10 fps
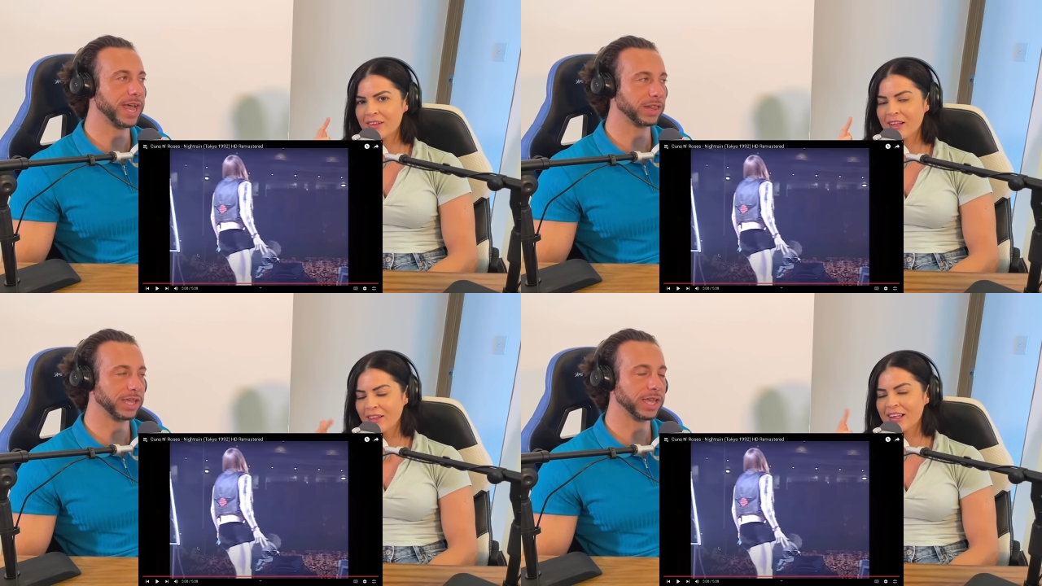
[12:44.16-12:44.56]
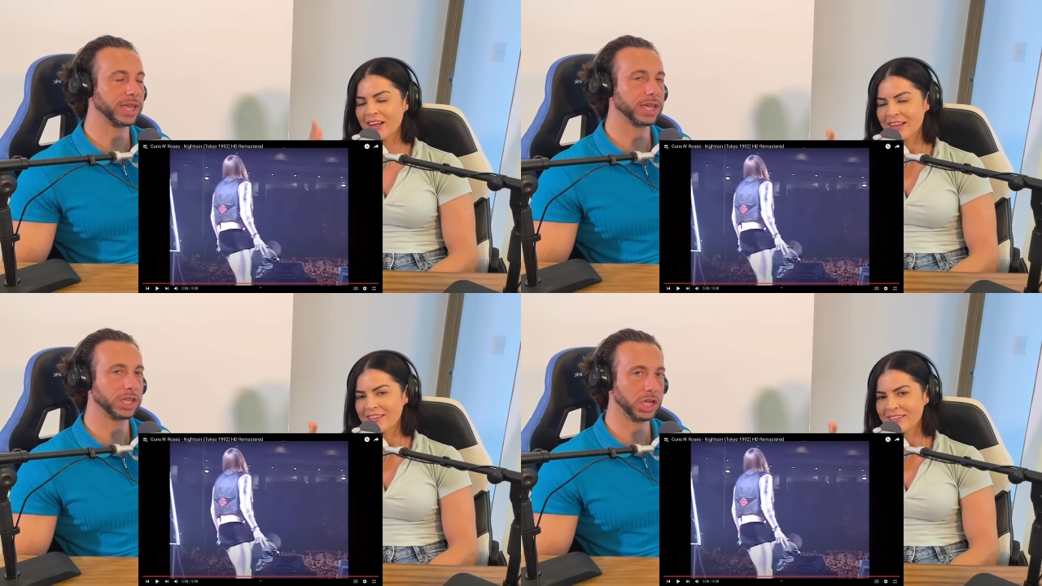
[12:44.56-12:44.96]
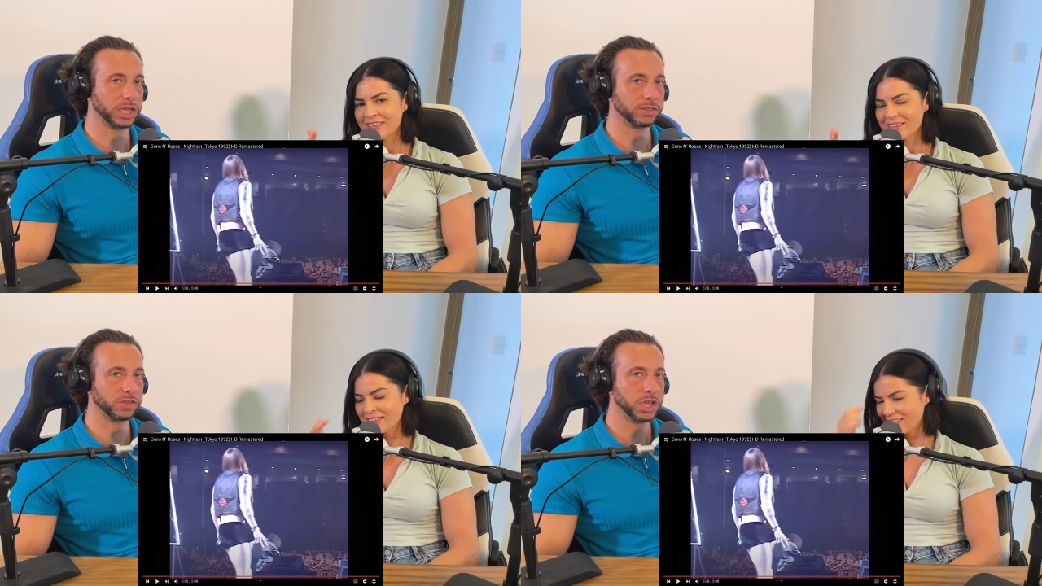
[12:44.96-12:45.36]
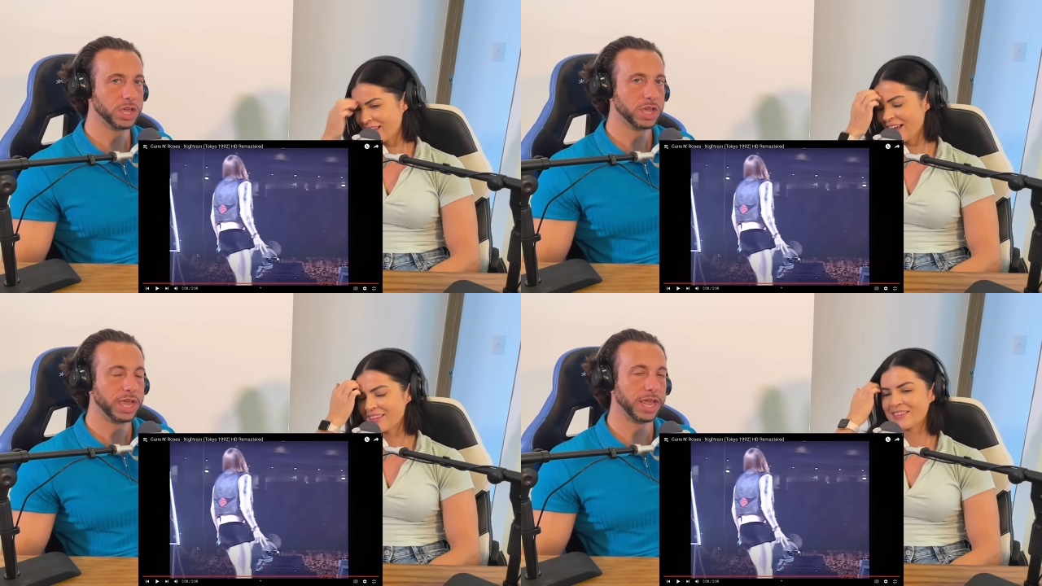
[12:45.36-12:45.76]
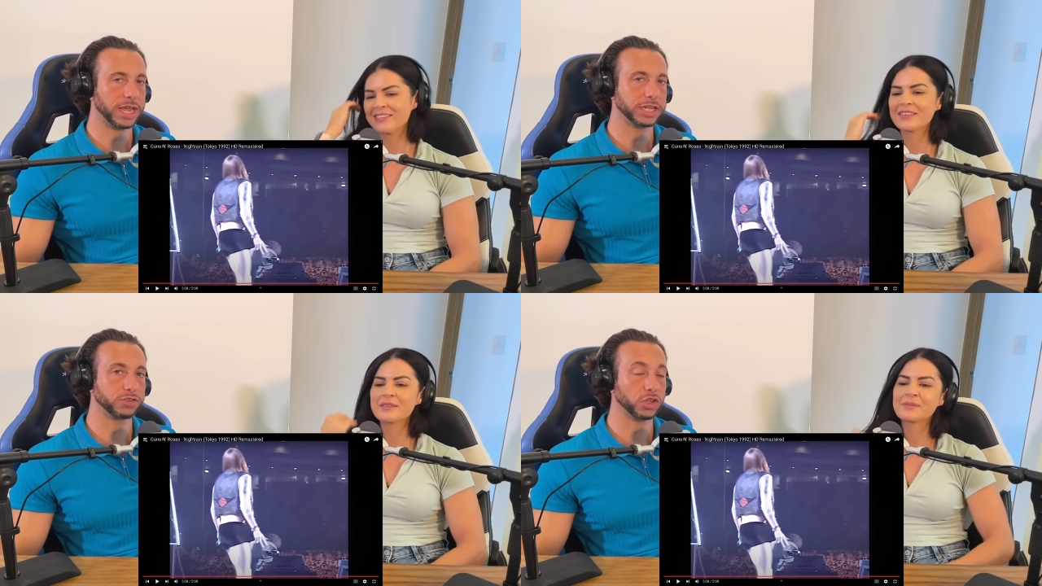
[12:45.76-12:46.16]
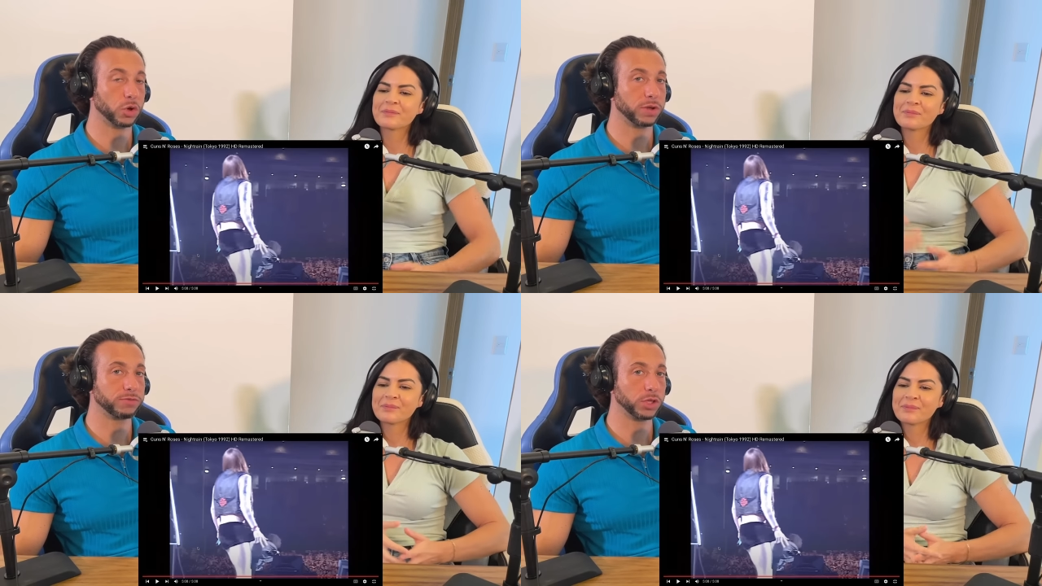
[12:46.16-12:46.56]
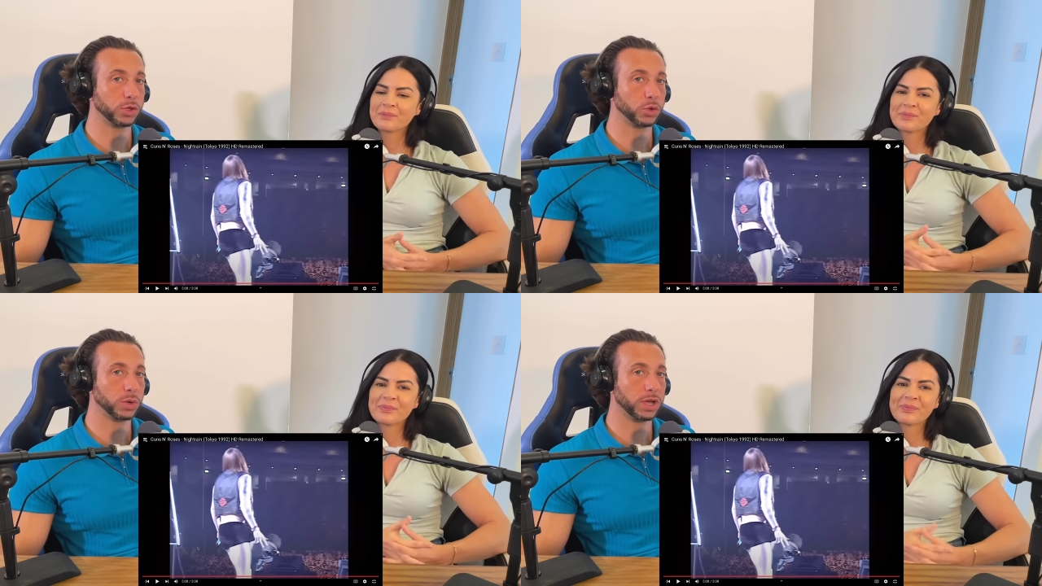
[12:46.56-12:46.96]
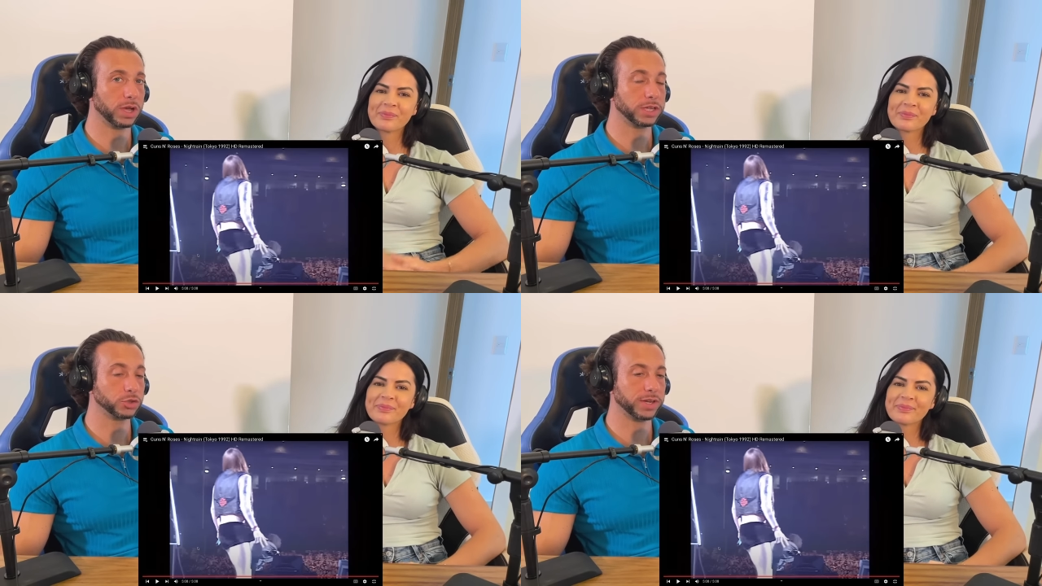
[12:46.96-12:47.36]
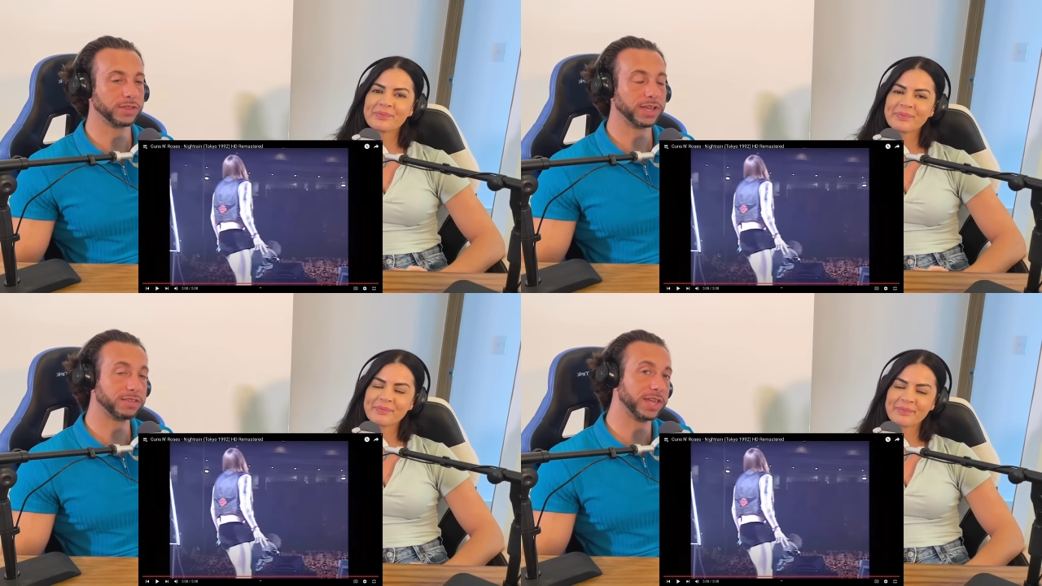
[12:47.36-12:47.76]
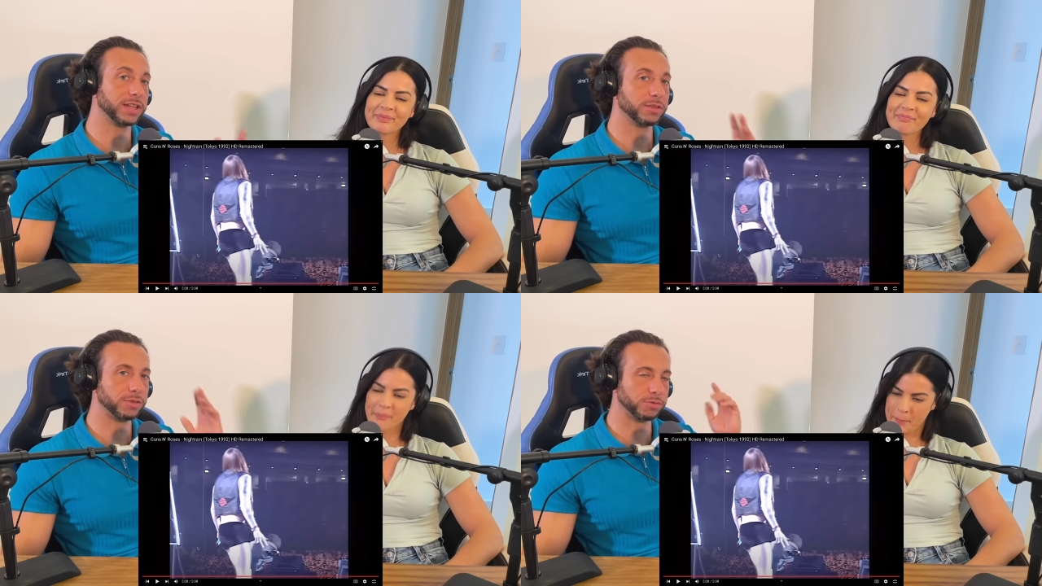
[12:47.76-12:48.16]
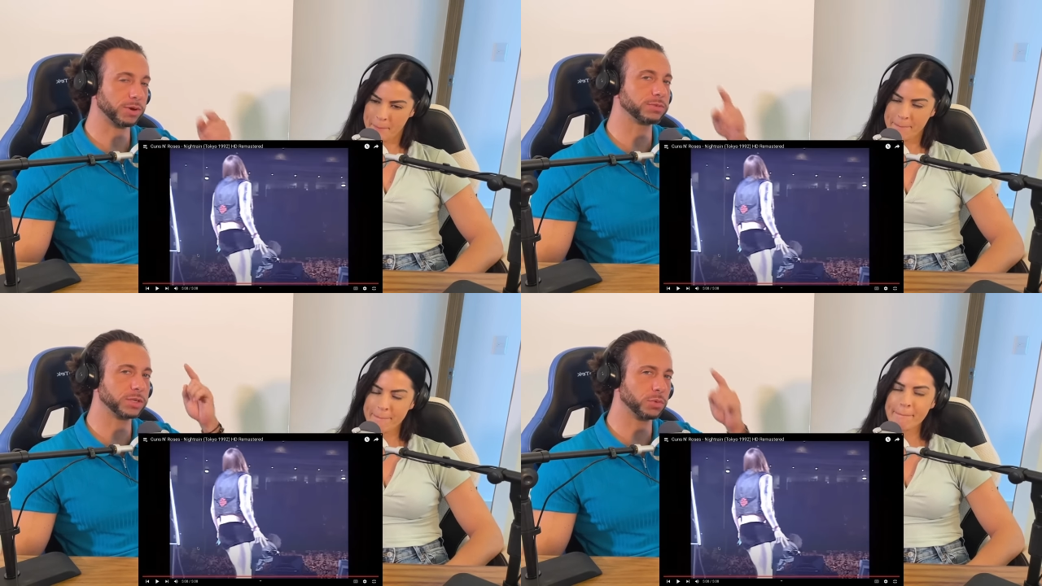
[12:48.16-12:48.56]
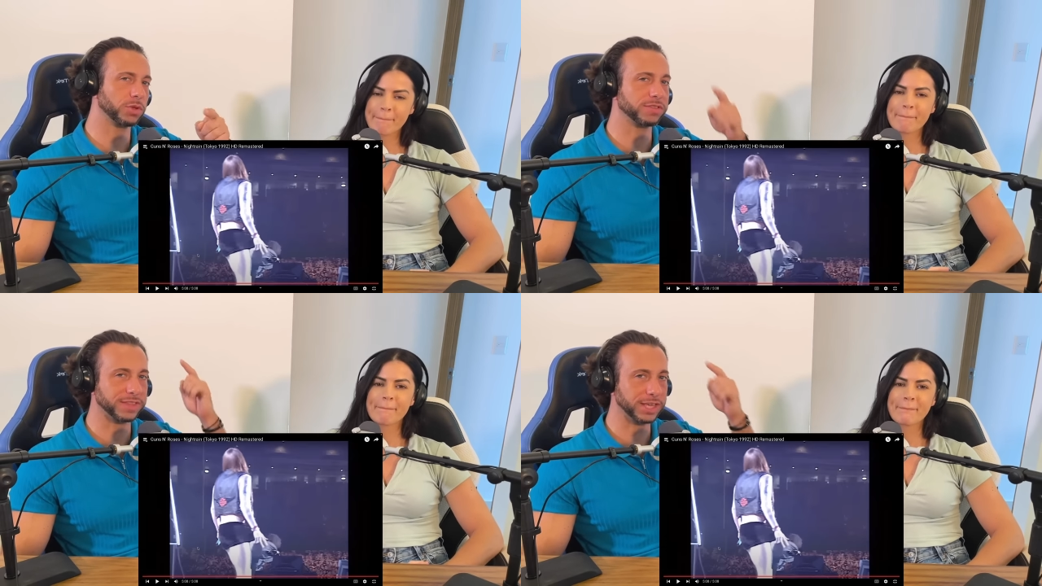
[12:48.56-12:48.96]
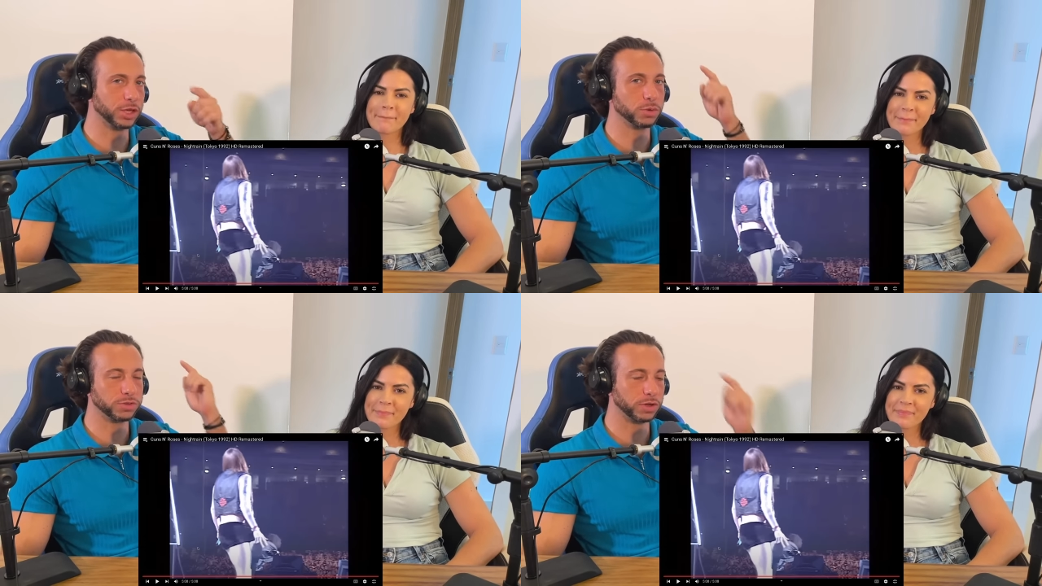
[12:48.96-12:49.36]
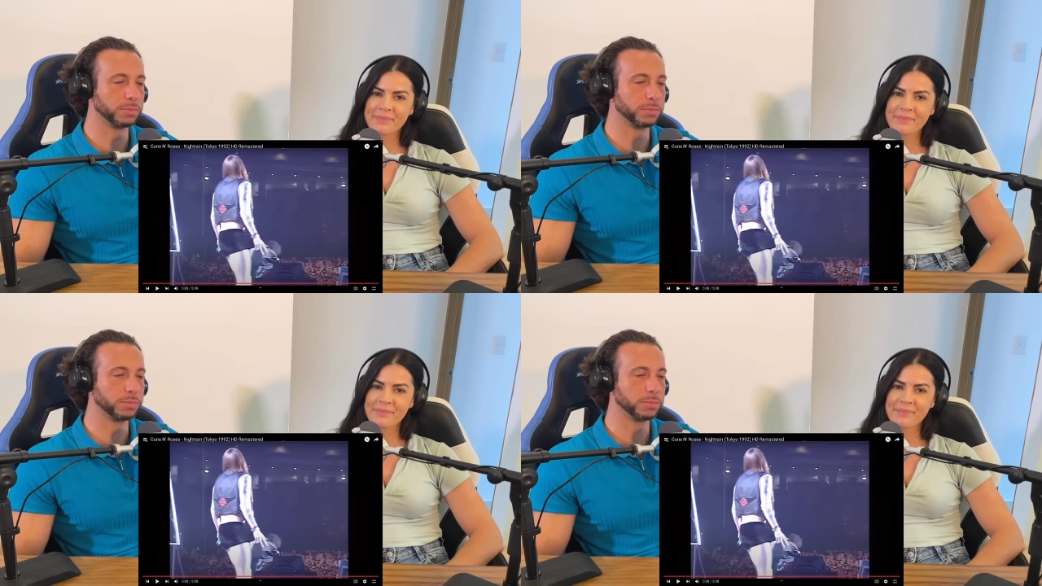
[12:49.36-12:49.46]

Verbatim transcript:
Speaker 1: and LA, Guns. Guns. And so if you uh, enjoyed it, like I said, hit the subscription. We'll see you